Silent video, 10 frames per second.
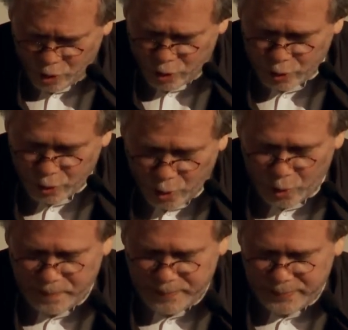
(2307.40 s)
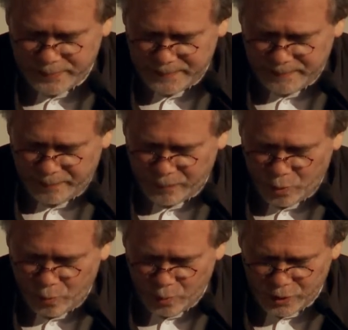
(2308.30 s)
Stroop
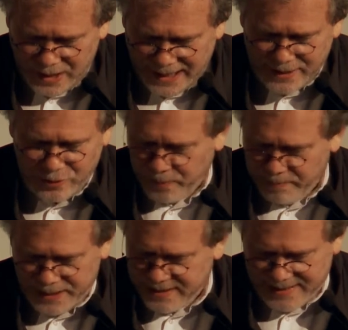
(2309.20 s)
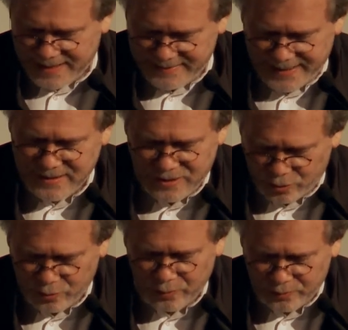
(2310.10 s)
would later be
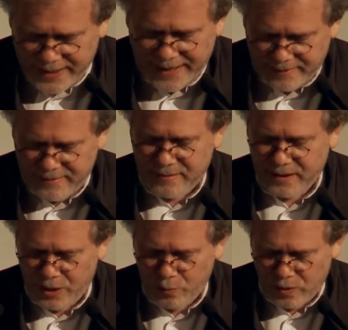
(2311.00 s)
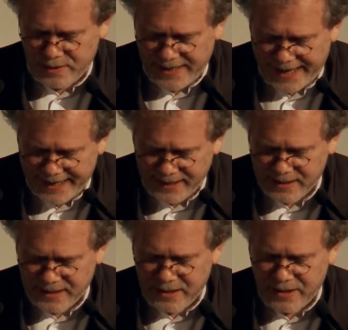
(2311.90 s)
sentenced to death. He was
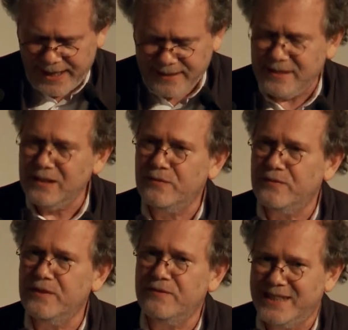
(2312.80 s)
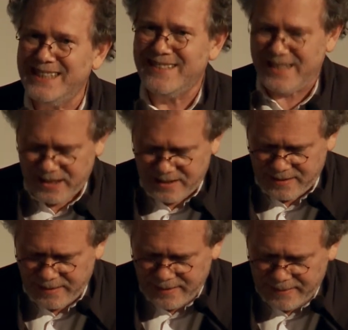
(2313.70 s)
hanged in
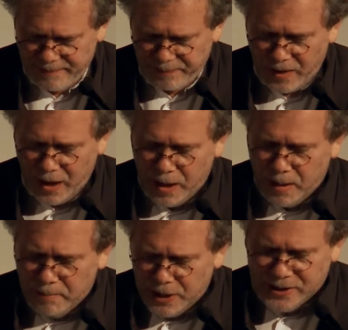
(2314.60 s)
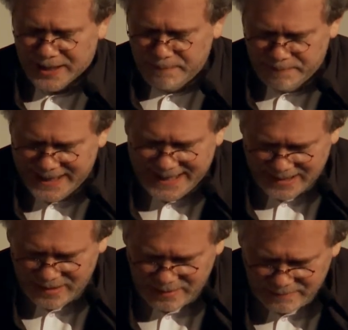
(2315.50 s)
1956. But he
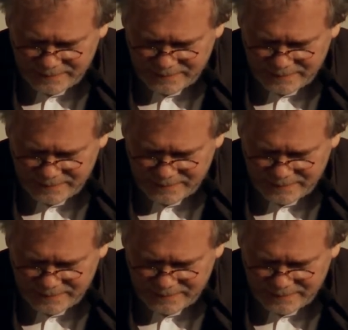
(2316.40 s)
began